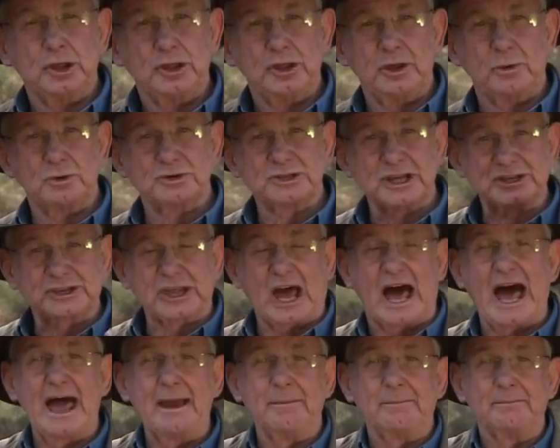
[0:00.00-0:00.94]
There was a
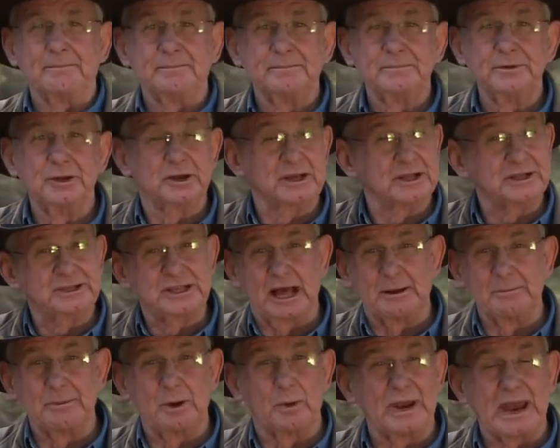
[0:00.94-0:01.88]
time, you can
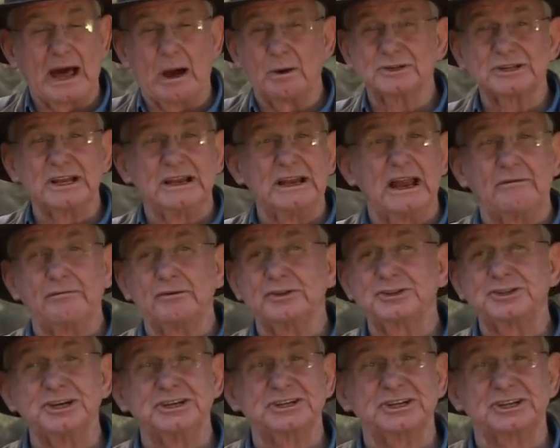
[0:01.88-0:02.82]
tell me, when I was in love
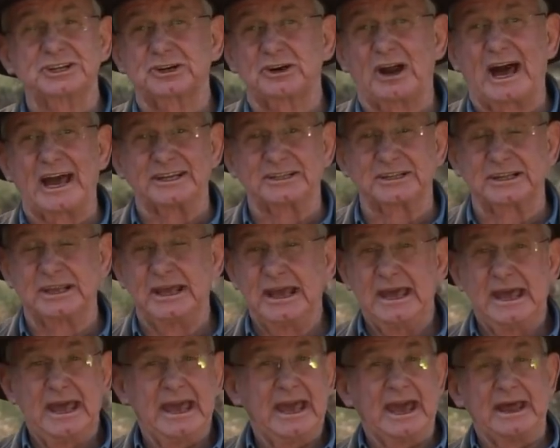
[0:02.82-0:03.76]
with Jesus Christ,
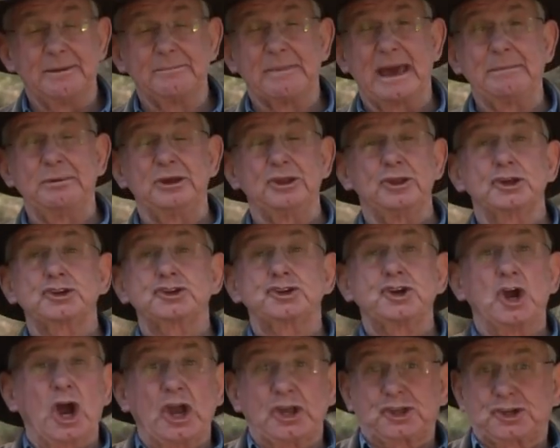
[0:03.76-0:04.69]
and maybe the
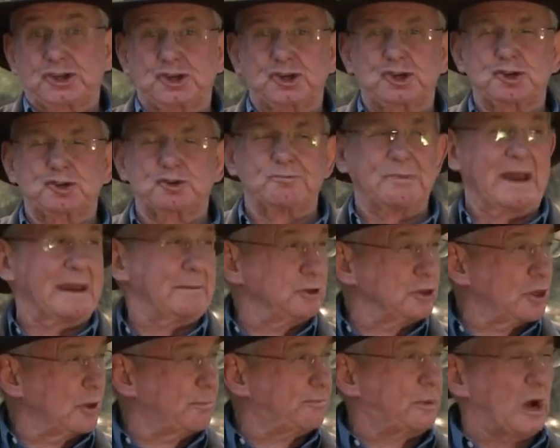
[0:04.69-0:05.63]
church,
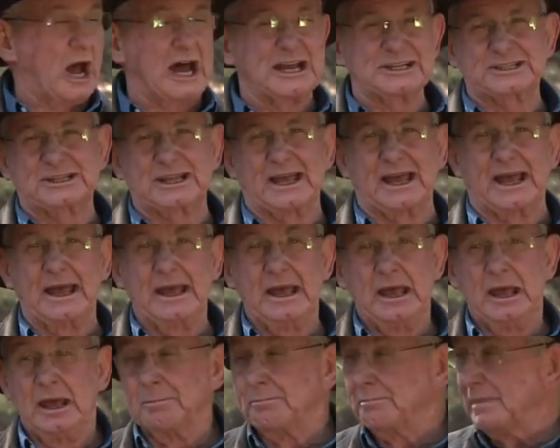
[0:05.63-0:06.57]
maybe the pastor,
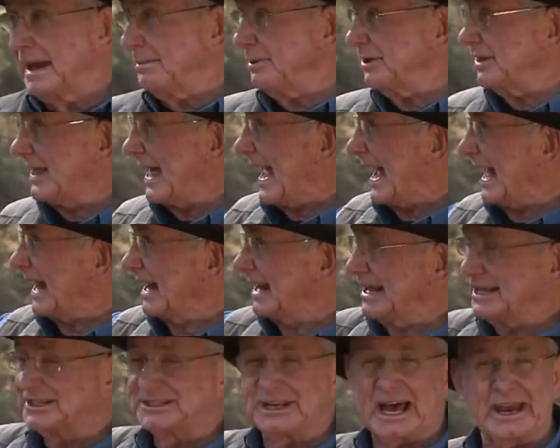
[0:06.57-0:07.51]
maybe the
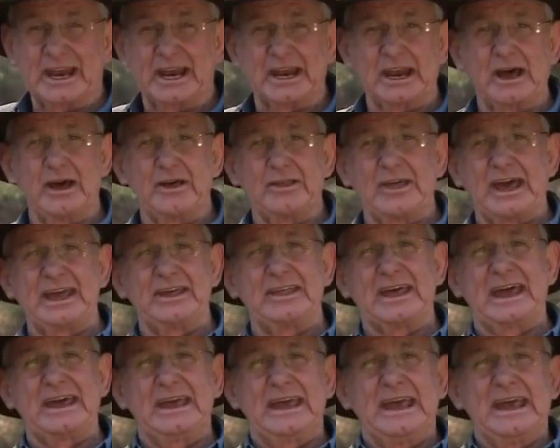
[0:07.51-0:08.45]
elders, I don't know, they,
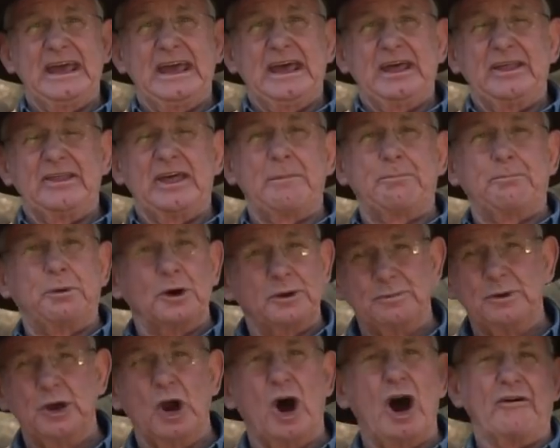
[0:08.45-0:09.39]
they, they
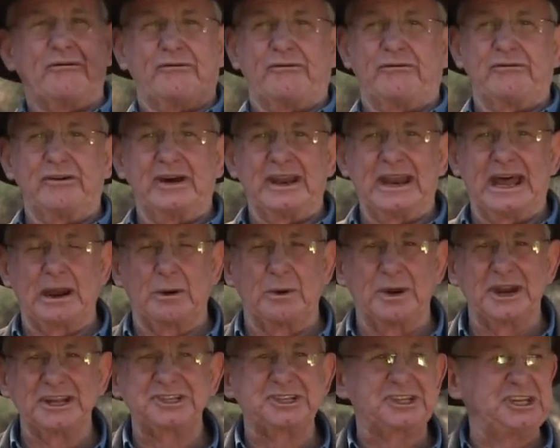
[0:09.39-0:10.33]
put me off and I don't
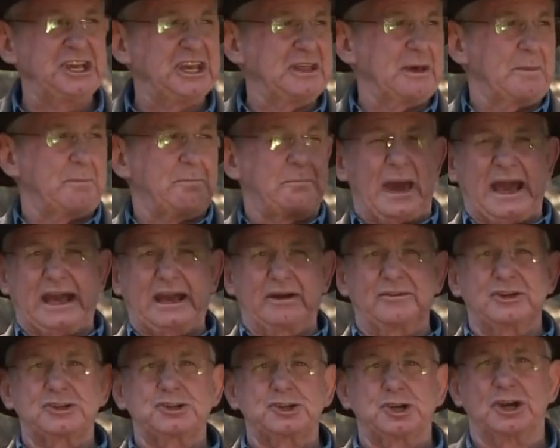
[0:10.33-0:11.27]
want to see the back
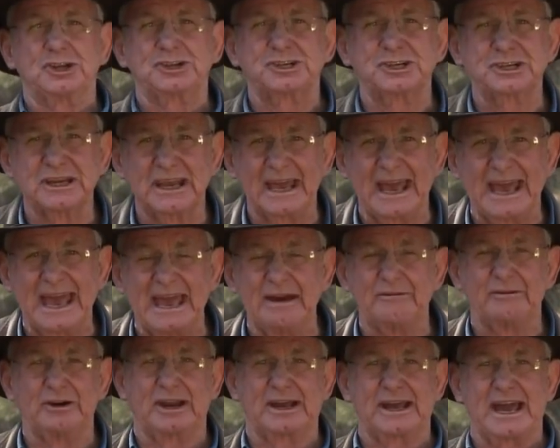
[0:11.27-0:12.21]
of a church
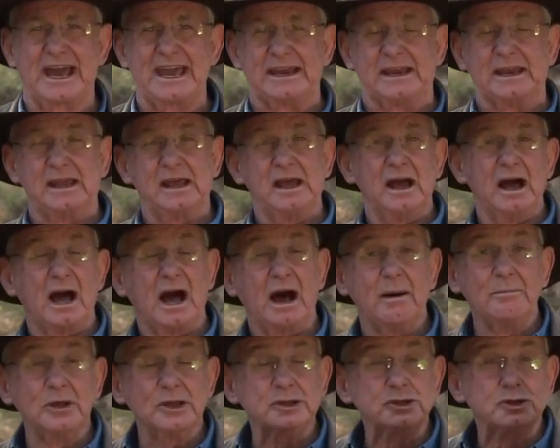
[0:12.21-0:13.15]
ever again. I'm not